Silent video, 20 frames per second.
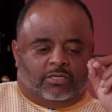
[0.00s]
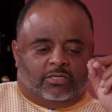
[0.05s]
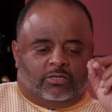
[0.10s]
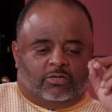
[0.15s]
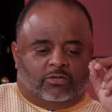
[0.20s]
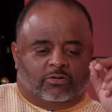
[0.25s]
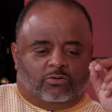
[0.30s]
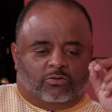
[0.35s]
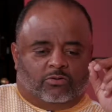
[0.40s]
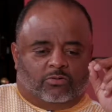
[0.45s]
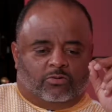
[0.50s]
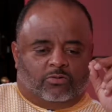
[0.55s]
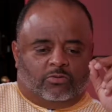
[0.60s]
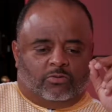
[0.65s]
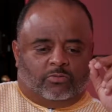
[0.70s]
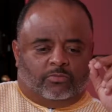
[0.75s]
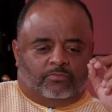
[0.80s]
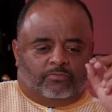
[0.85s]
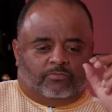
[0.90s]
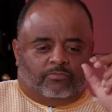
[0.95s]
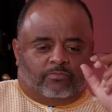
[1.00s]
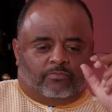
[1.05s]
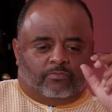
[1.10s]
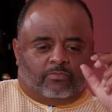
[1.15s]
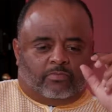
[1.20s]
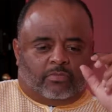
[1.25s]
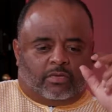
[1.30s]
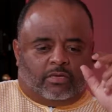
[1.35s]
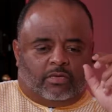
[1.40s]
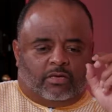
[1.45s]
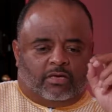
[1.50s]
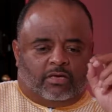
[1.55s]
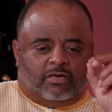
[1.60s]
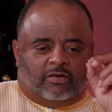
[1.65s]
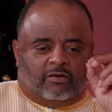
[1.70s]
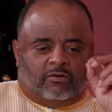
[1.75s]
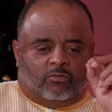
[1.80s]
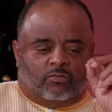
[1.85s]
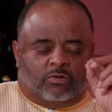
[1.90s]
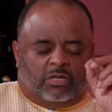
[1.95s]
that you
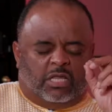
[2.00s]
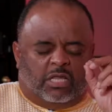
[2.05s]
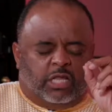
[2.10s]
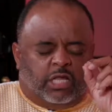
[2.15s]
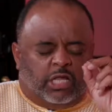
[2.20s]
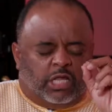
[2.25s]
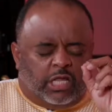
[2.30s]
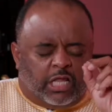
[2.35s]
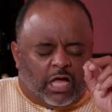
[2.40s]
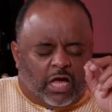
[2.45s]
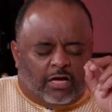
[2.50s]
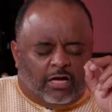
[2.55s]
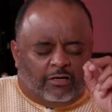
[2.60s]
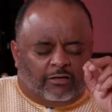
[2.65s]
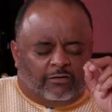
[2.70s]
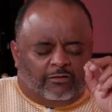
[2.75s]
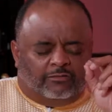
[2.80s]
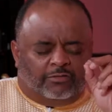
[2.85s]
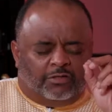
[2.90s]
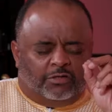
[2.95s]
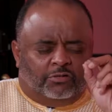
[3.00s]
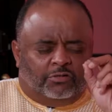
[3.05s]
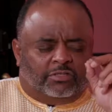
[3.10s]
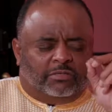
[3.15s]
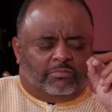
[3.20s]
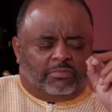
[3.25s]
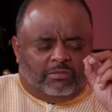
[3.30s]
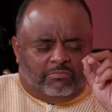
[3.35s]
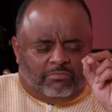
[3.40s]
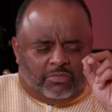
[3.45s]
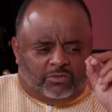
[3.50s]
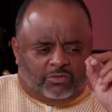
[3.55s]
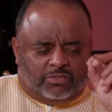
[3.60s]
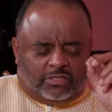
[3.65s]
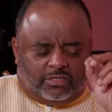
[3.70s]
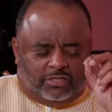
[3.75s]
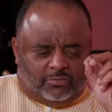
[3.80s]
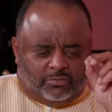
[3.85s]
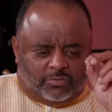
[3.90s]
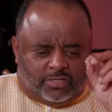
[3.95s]
would love to do something
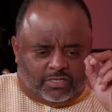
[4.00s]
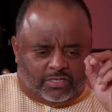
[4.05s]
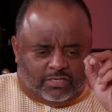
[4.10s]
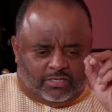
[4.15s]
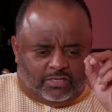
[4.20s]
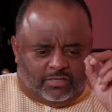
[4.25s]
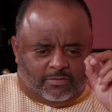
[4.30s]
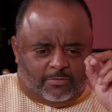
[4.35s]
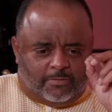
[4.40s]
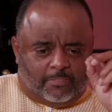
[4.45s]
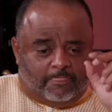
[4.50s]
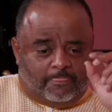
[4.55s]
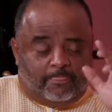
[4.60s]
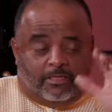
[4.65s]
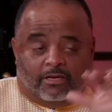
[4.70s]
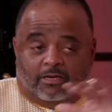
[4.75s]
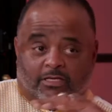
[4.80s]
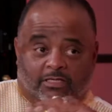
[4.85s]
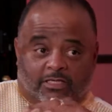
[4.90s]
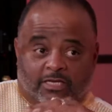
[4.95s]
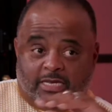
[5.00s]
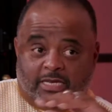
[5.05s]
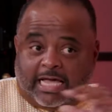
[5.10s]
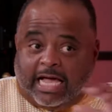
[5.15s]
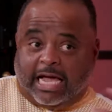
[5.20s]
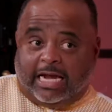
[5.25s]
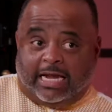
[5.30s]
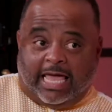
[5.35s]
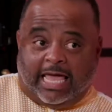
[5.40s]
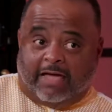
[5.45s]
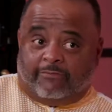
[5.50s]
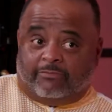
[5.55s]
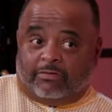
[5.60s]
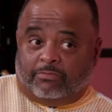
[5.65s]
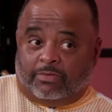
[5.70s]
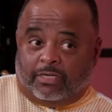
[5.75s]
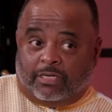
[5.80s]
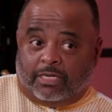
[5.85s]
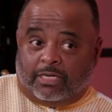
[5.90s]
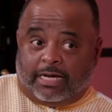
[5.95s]
musically with? Does not
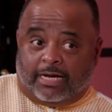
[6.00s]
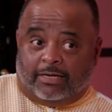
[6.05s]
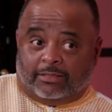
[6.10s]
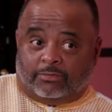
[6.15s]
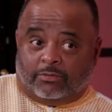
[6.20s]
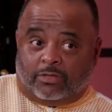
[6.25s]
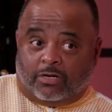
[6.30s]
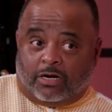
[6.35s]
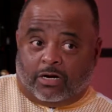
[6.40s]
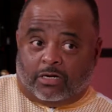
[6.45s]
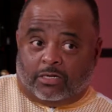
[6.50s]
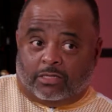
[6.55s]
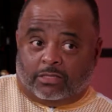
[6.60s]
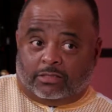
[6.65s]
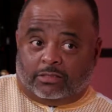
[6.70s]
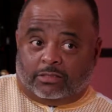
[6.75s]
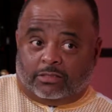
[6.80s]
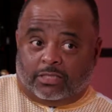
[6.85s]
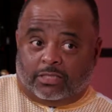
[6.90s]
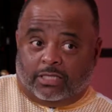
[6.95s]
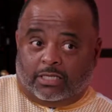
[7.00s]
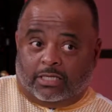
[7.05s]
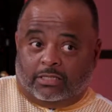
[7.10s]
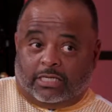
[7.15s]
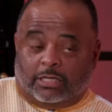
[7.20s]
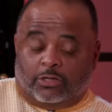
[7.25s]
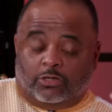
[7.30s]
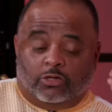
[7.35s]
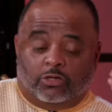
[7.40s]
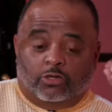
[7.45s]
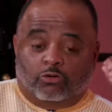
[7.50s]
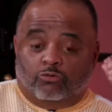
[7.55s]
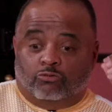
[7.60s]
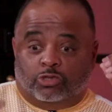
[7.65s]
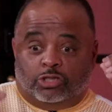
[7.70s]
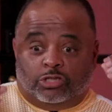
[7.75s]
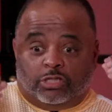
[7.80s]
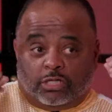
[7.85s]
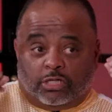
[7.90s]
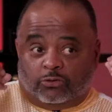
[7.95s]
have to be a gospel artist. That
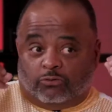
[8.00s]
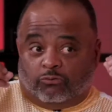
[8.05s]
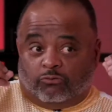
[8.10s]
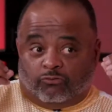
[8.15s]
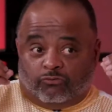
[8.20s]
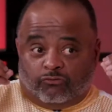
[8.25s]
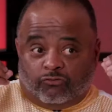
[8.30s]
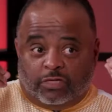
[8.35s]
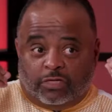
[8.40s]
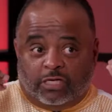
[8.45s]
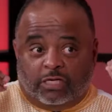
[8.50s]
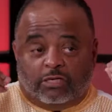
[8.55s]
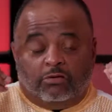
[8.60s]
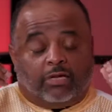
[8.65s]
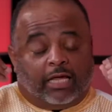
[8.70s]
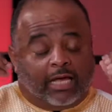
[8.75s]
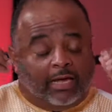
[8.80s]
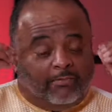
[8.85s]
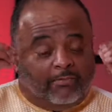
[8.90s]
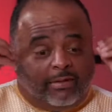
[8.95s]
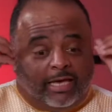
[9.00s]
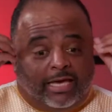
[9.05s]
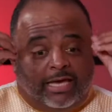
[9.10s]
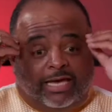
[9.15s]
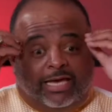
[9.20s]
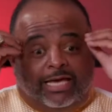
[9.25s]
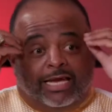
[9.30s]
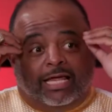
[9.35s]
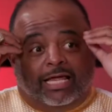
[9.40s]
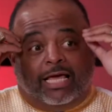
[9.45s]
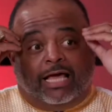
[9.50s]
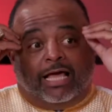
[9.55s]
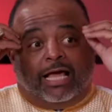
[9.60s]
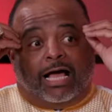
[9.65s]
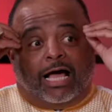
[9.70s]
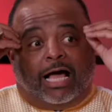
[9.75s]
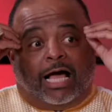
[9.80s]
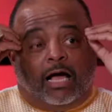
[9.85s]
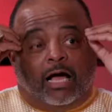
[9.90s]
you just you like, man,